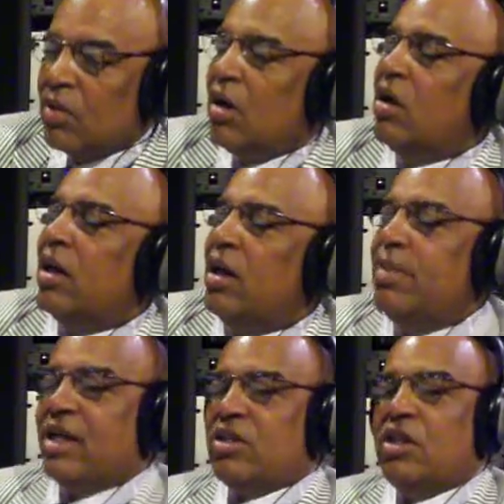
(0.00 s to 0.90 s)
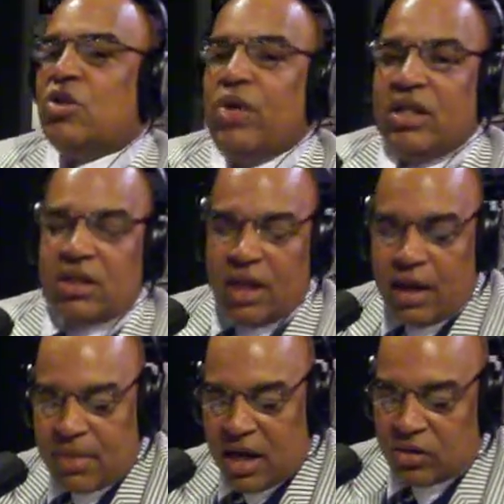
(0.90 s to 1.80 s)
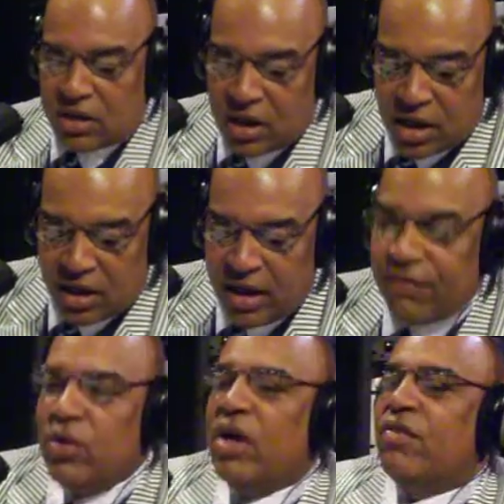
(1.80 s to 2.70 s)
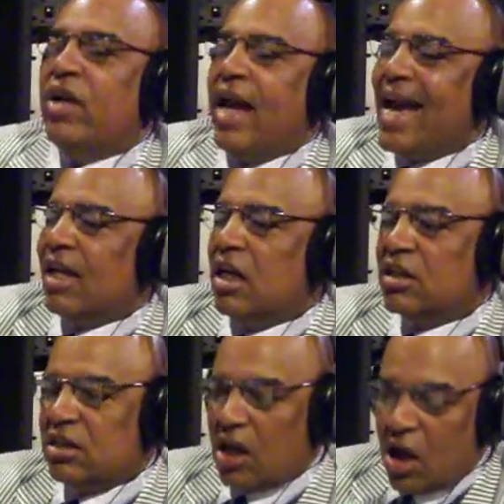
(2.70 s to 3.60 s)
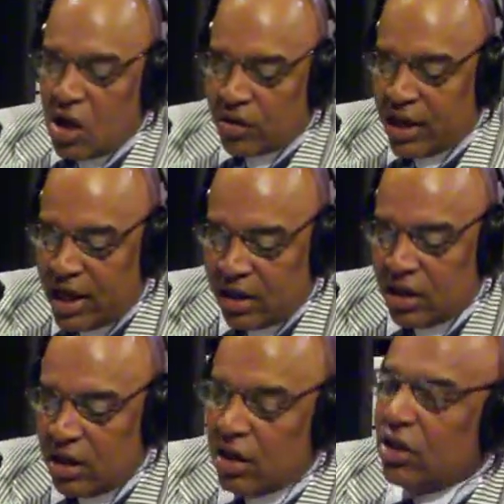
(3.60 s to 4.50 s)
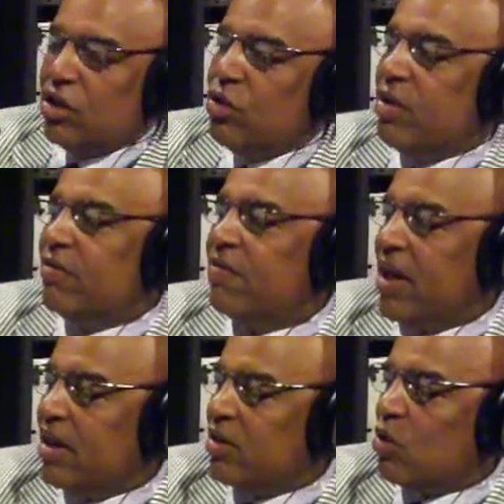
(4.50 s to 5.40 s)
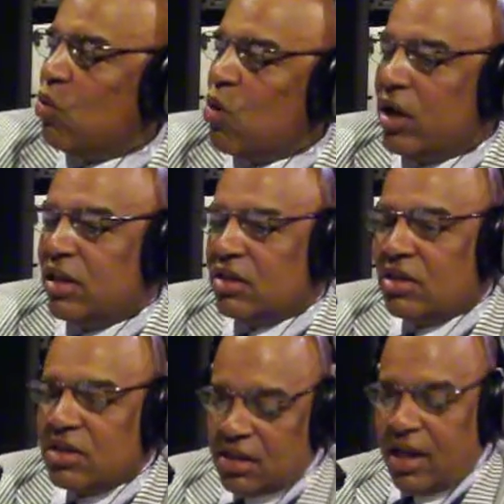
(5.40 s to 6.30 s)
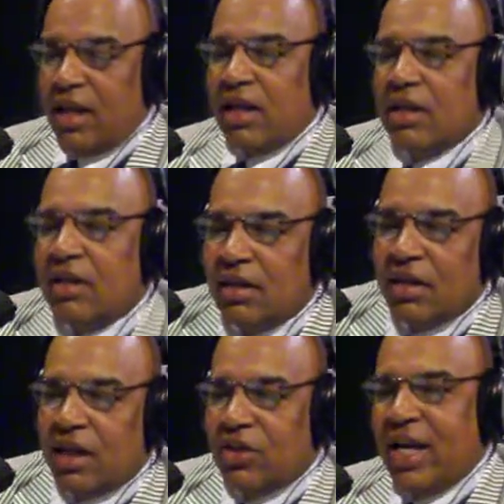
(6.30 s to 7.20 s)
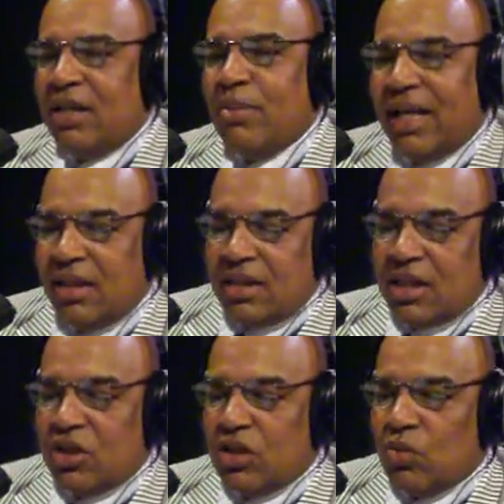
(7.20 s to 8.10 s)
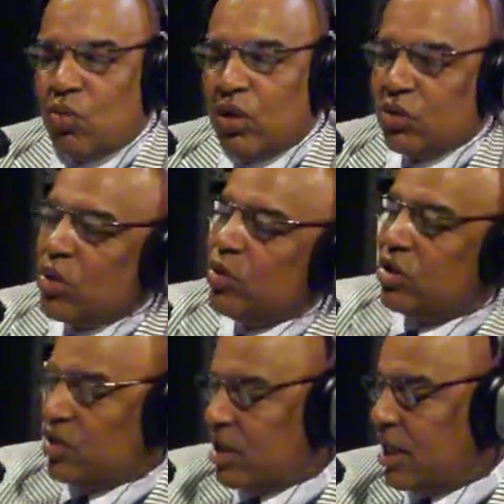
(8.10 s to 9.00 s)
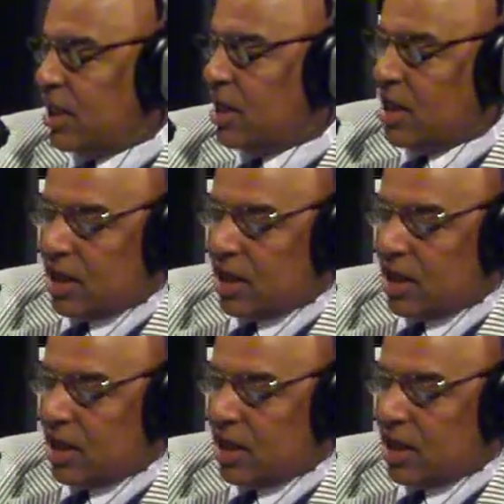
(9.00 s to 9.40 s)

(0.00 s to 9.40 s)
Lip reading: Okay, let me ask you this question. How about, have you ever had a song that you and Faith wanted to sing, and you had to make a decision which one would do the lead?